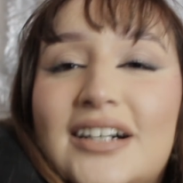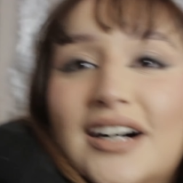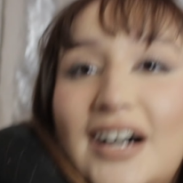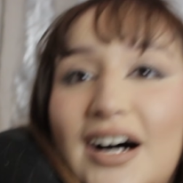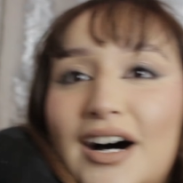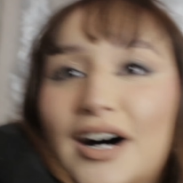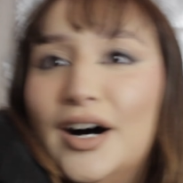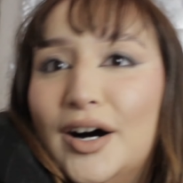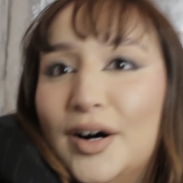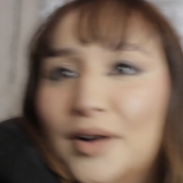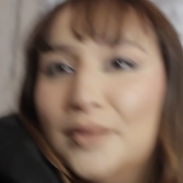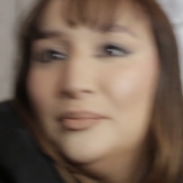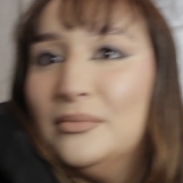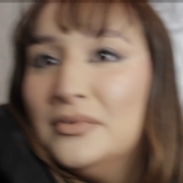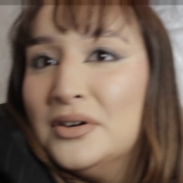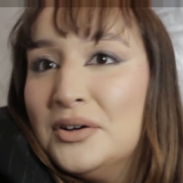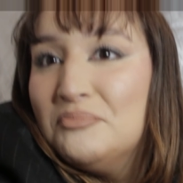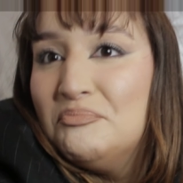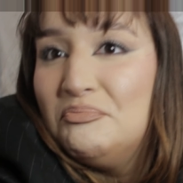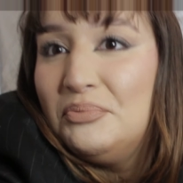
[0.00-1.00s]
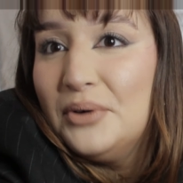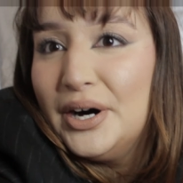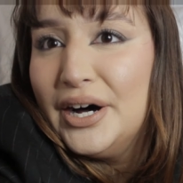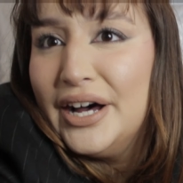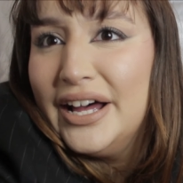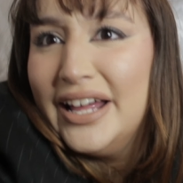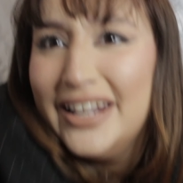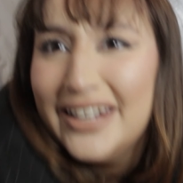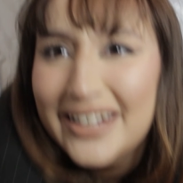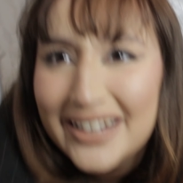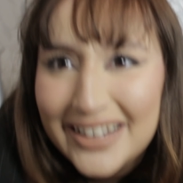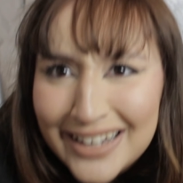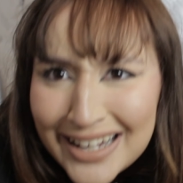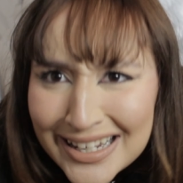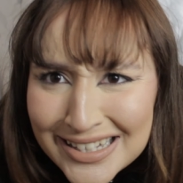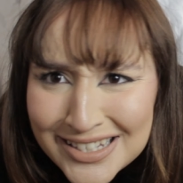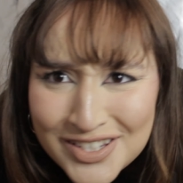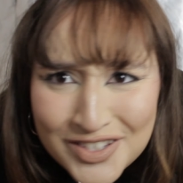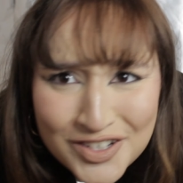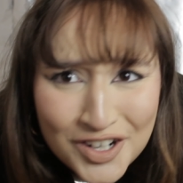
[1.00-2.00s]
But
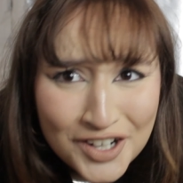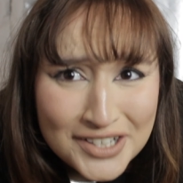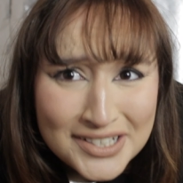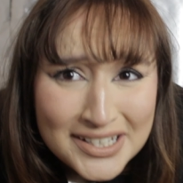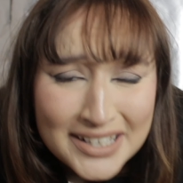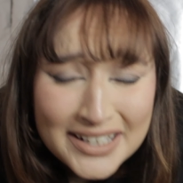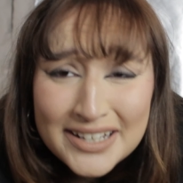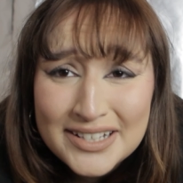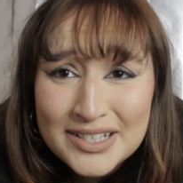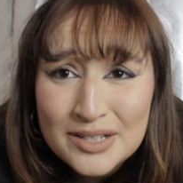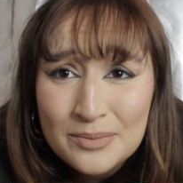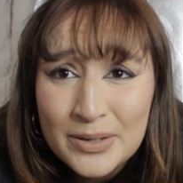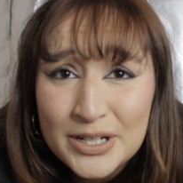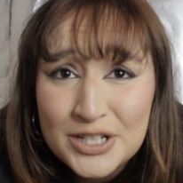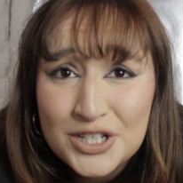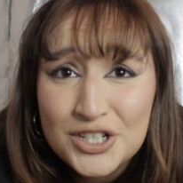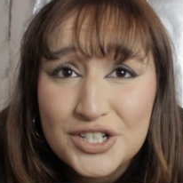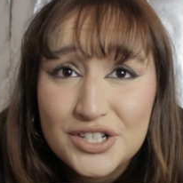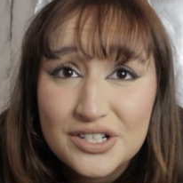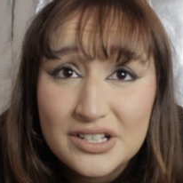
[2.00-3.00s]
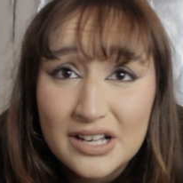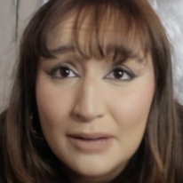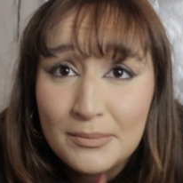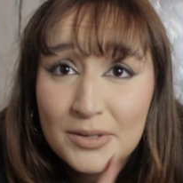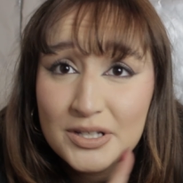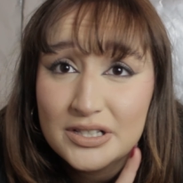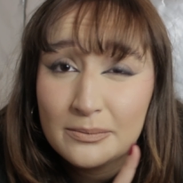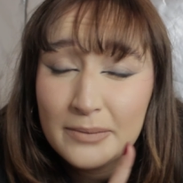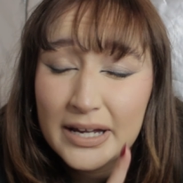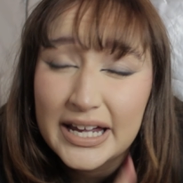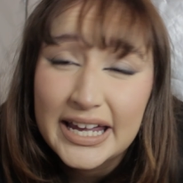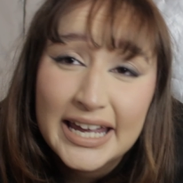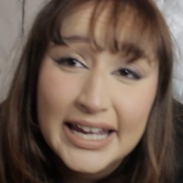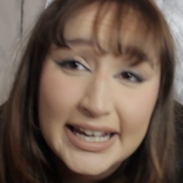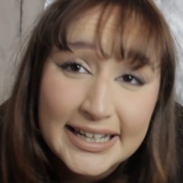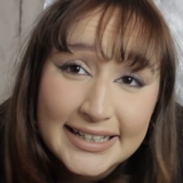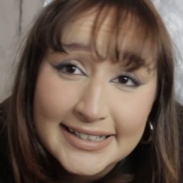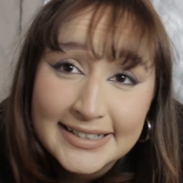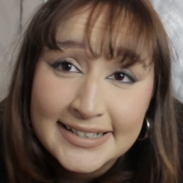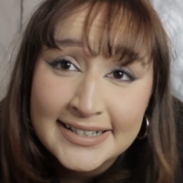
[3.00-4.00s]
let's start taking some pictures. I'm using my
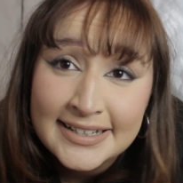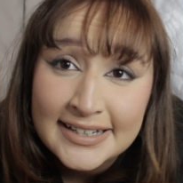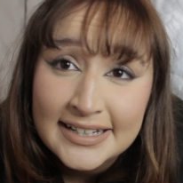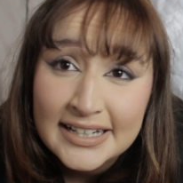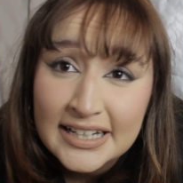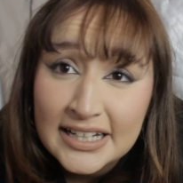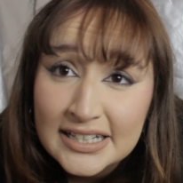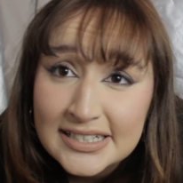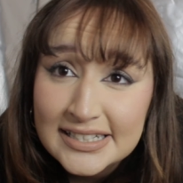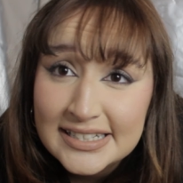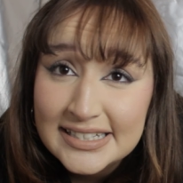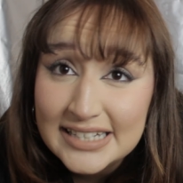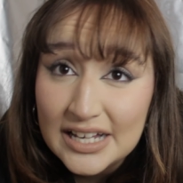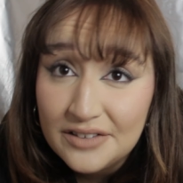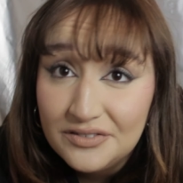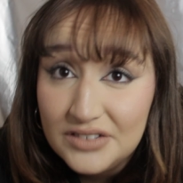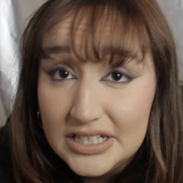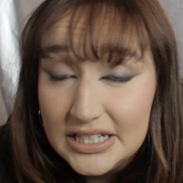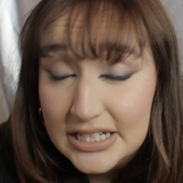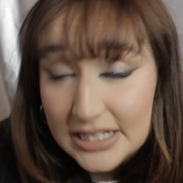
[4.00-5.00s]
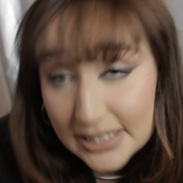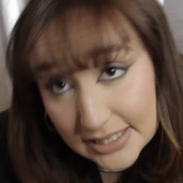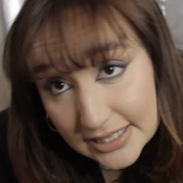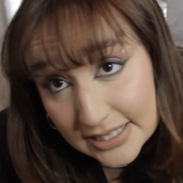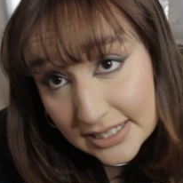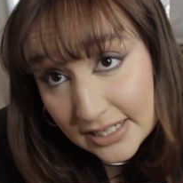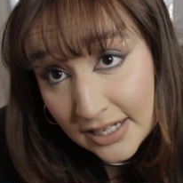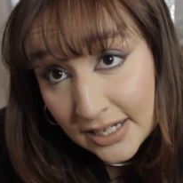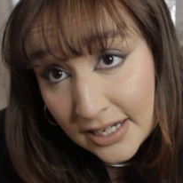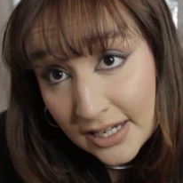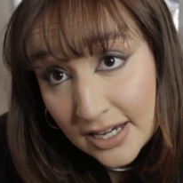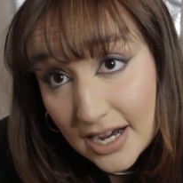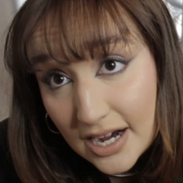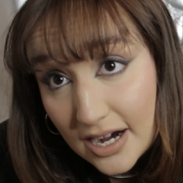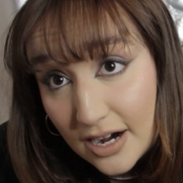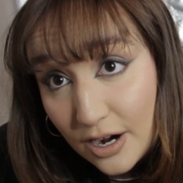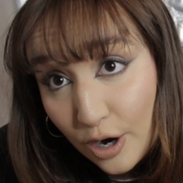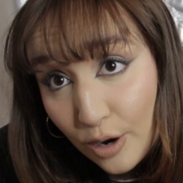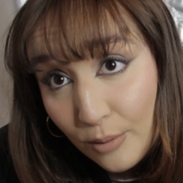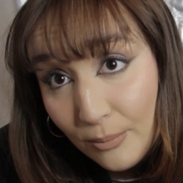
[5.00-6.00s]
Canon 70D.
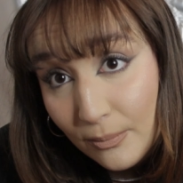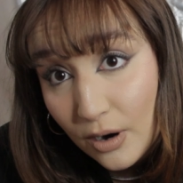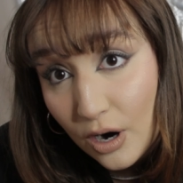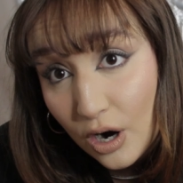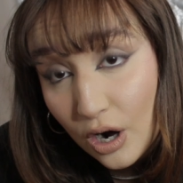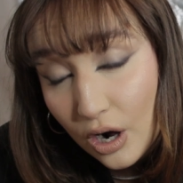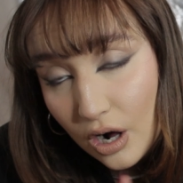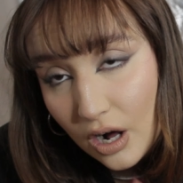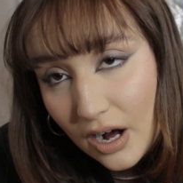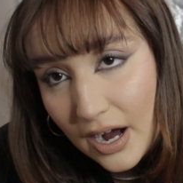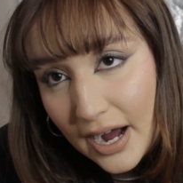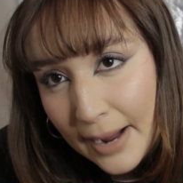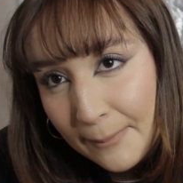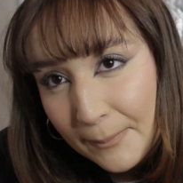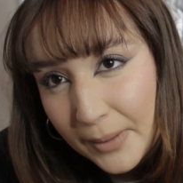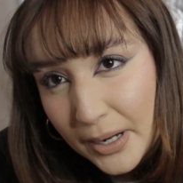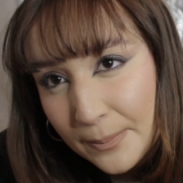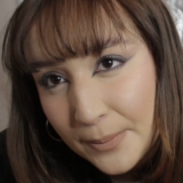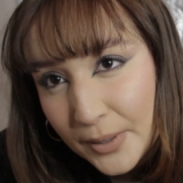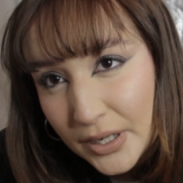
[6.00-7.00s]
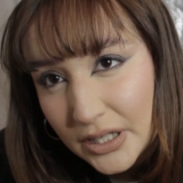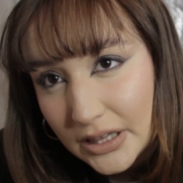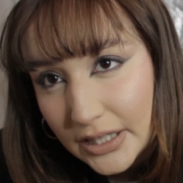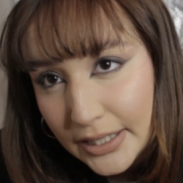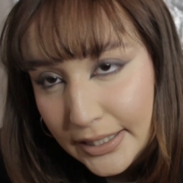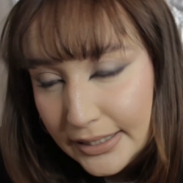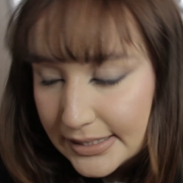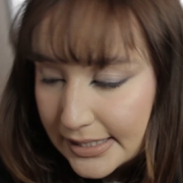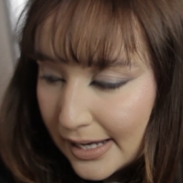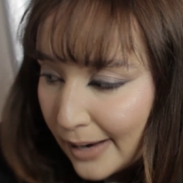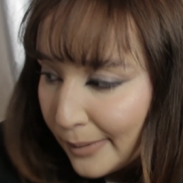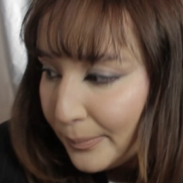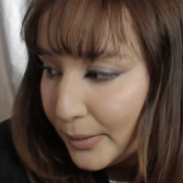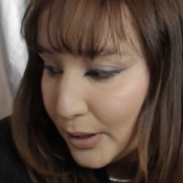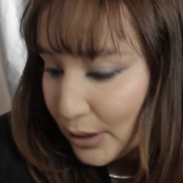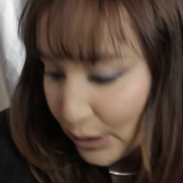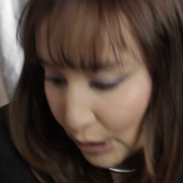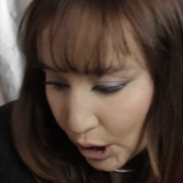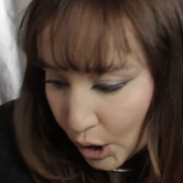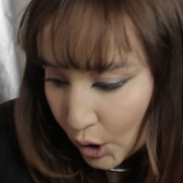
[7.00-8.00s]
I'm gonna put a link down
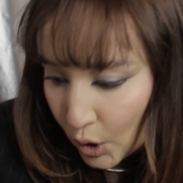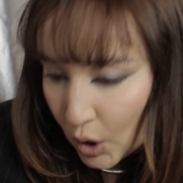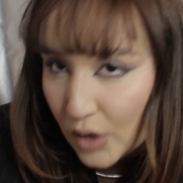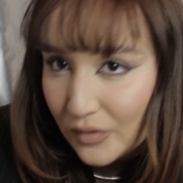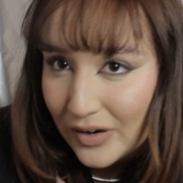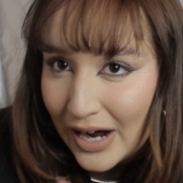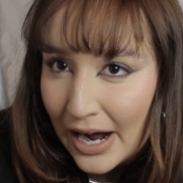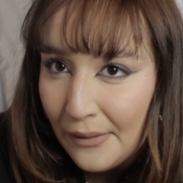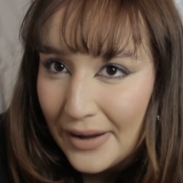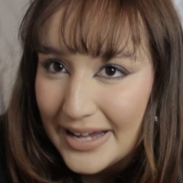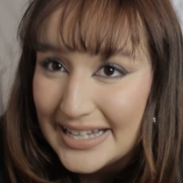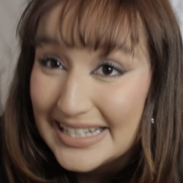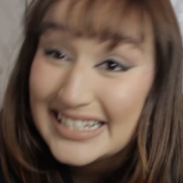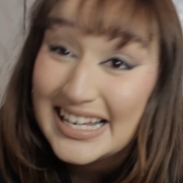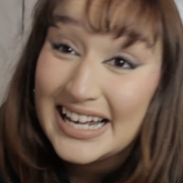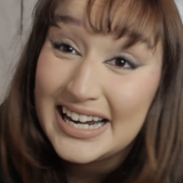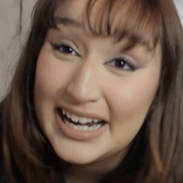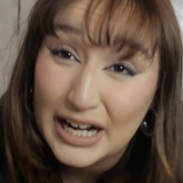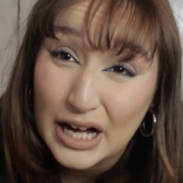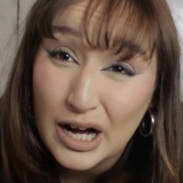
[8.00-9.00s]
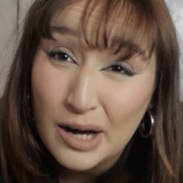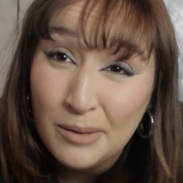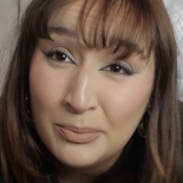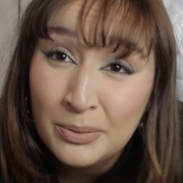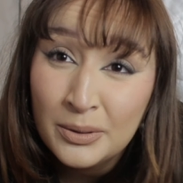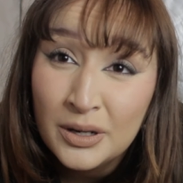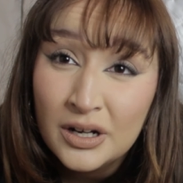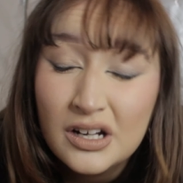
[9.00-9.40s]
below of how I set it up